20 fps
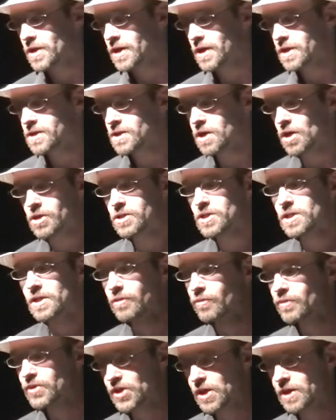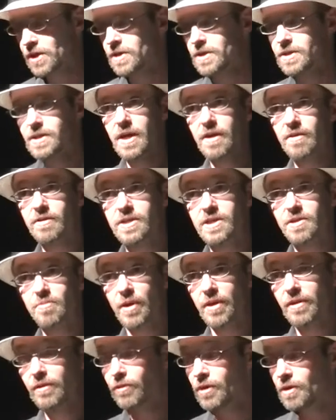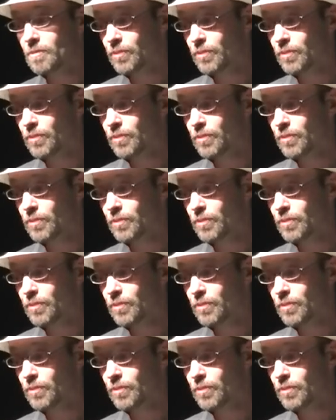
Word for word: that is largely rejected as heresy by the Green